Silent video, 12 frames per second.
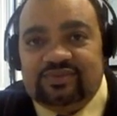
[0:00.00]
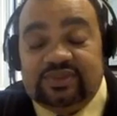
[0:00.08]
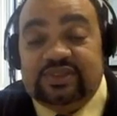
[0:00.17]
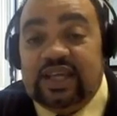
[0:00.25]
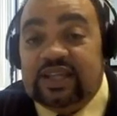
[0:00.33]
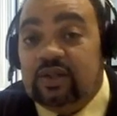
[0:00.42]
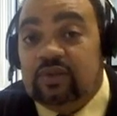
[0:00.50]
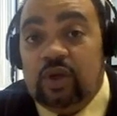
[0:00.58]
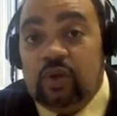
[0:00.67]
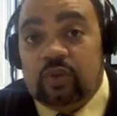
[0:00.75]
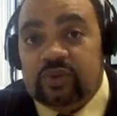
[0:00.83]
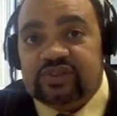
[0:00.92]
they don't
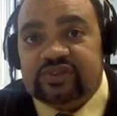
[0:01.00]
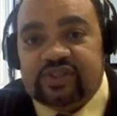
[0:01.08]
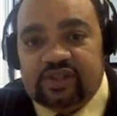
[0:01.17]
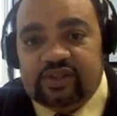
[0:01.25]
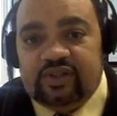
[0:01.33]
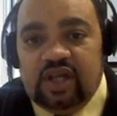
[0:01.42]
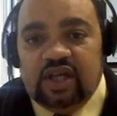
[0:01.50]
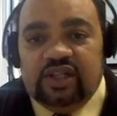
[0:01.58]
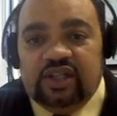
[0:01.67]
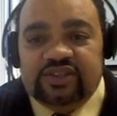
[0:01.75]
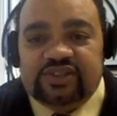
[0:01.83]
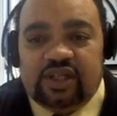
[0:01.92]
know a realtor.
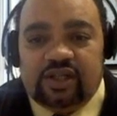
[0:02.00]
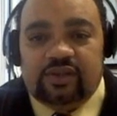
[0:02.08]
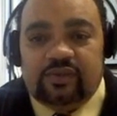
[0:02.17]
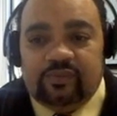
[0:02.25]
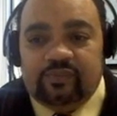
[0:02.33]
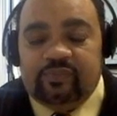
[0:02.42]
So,